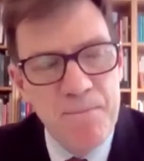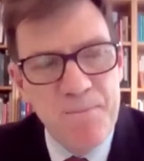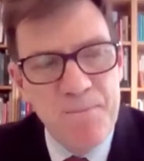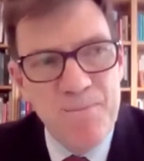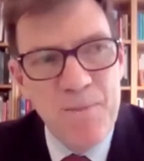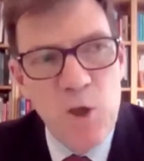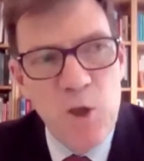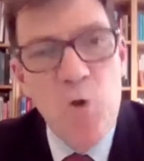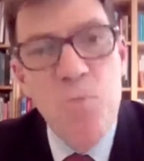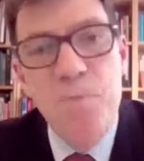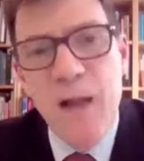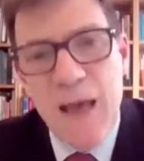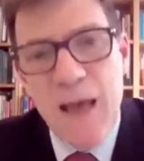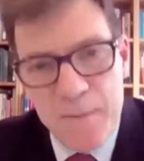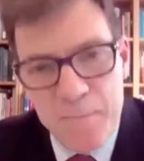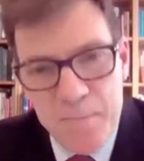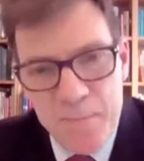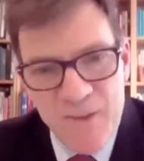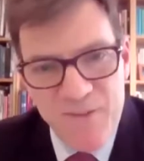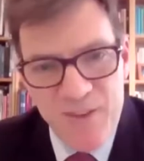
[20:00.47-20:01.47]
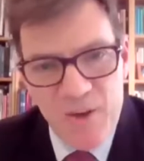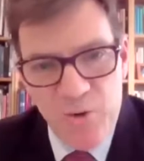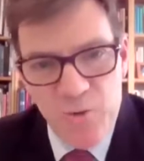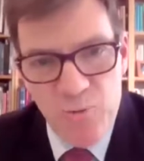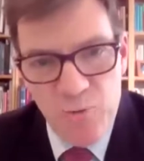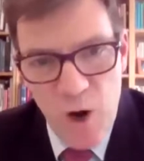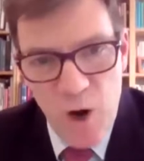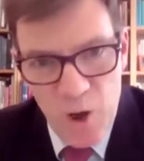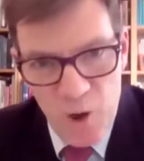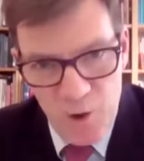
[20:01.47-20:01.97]
you played a pivotal
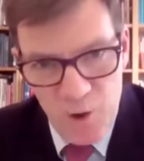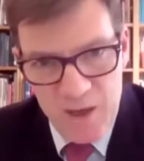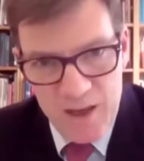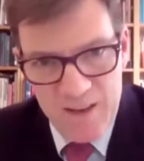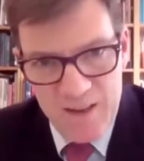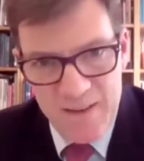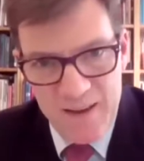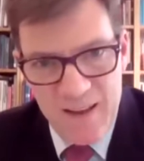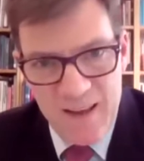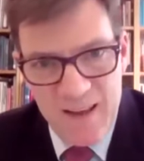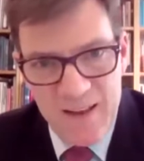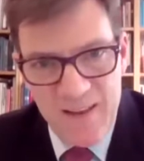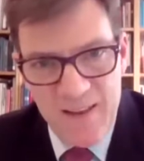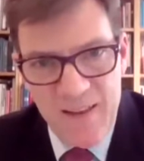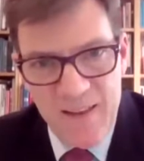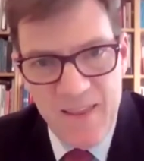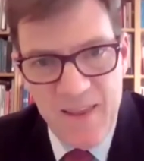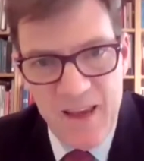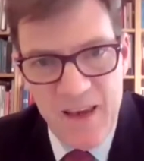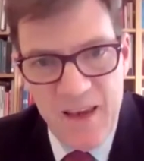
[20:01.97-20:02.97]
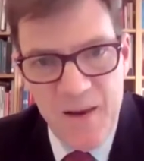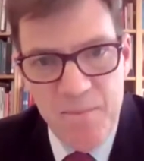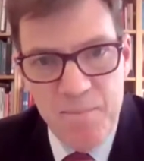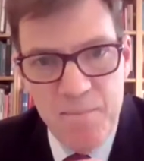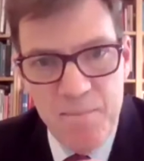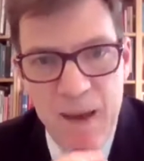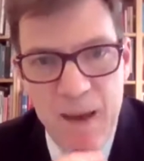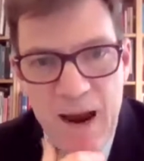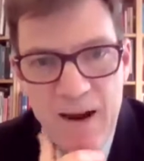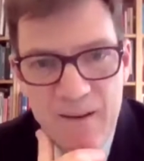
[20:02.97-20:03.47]
role in the
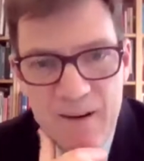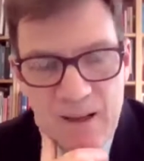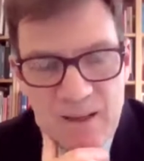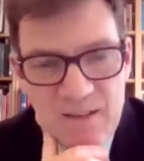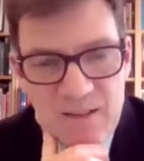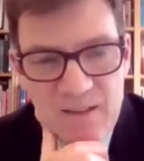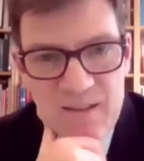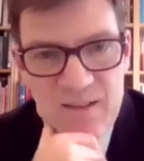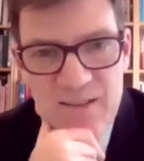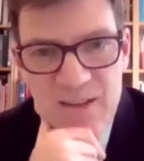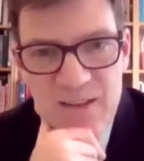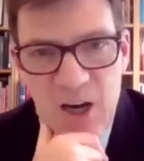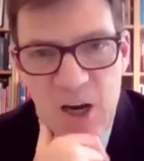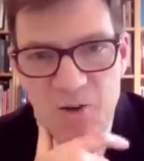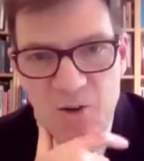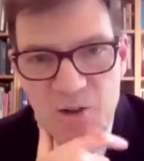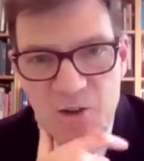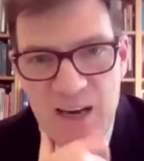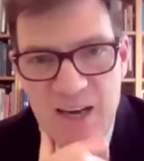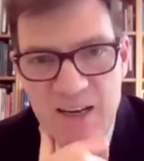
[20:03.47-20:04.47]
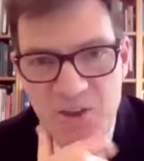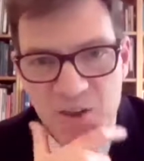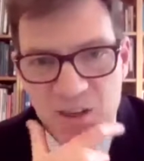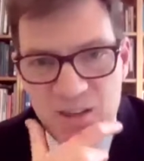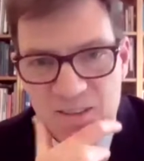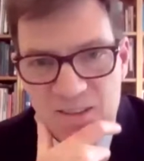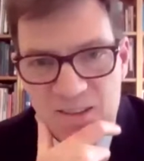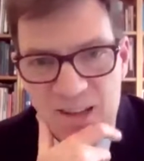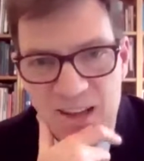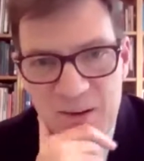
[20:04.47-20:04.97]
Paris
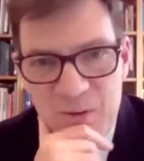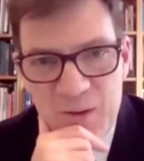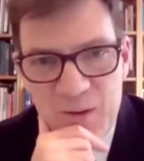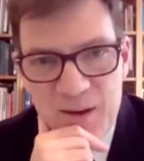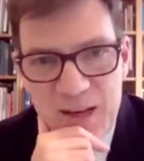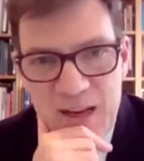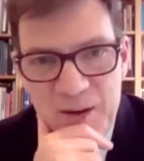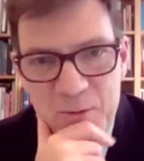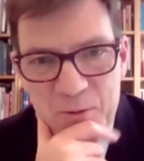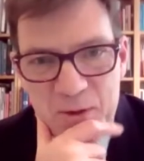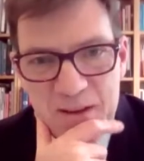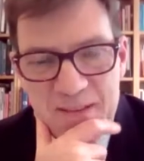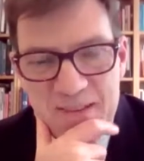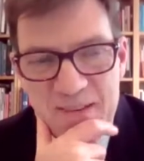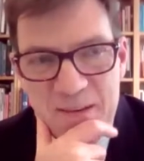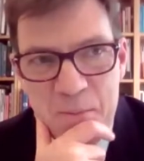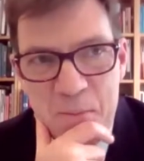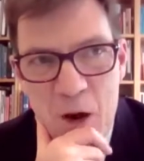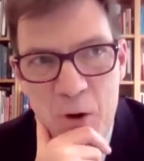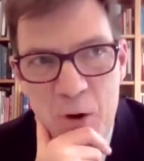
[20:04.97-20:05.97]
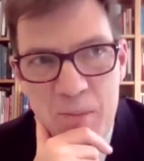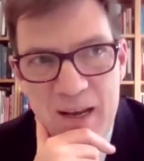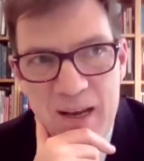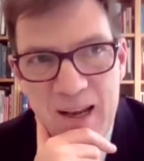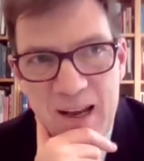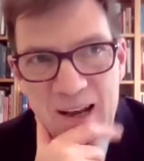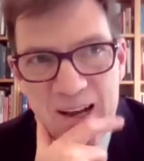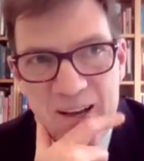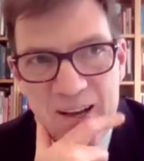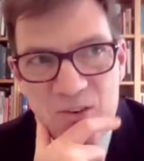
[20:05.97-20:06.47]
negotiations, and it was a moment
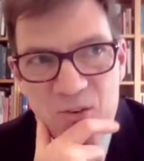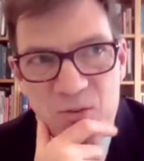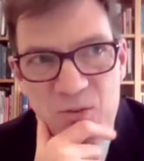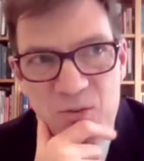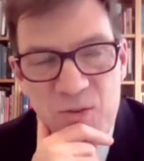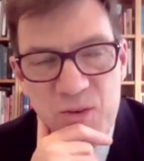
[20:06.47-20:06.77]
of